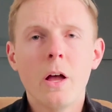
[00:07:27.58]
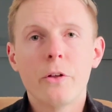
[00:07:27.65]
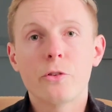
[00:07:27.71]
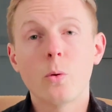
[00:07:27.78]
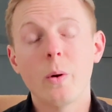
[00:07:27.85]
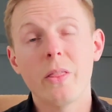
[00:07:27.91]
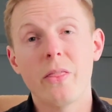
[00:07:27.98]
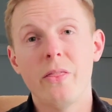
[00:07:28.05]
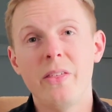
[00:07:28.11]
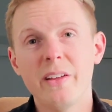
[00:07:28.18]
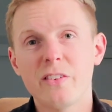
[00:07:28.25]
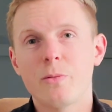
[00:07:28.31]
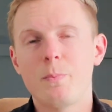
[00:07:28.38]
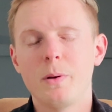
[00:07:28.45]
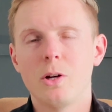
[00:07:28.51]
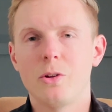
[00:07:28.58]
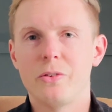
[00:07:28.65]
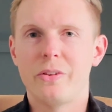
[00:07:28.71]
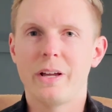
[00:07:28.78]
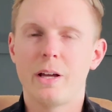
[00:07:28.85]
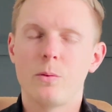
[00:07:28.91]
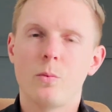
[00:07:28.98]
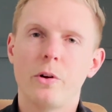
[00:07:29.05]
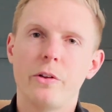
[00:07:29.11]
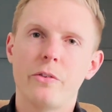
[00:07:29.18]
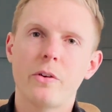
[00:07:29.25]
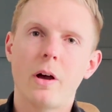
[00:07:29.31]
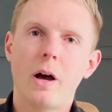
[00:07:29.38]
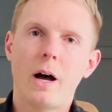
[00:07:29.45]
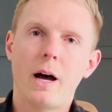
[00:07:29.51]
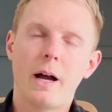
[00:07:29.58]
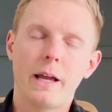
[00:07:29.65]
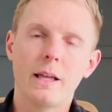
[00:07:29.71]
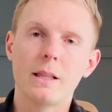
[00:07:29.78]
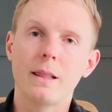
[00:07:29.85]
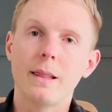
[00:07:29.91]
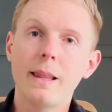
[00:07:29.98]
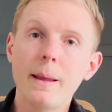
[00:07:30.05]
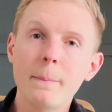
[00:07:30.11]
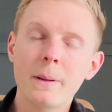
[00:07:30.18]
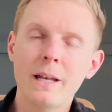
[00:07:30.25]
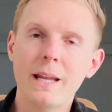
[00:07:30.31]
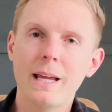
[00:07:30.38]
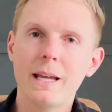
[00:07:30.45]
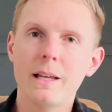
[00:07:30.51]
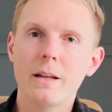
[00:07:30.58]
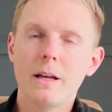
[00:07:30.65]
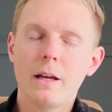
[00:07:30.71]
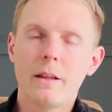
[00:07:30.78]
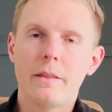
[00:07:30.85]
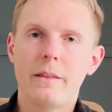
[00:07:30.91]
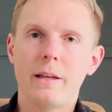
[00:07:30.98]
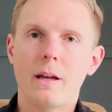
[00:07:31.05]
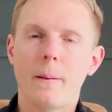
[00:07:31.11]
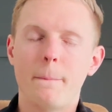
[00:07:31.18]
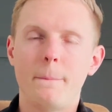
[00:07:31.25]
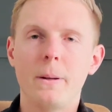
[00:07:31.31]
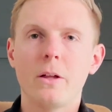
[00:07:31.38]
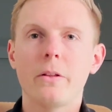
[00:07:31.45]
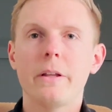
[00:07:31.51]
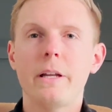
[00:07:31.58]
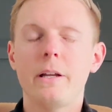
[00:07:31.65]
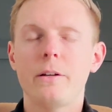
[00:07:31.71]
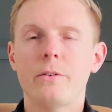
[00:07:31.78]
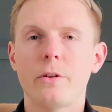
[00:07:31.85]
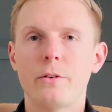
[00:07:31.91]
So what this bill did was eliminate the ability to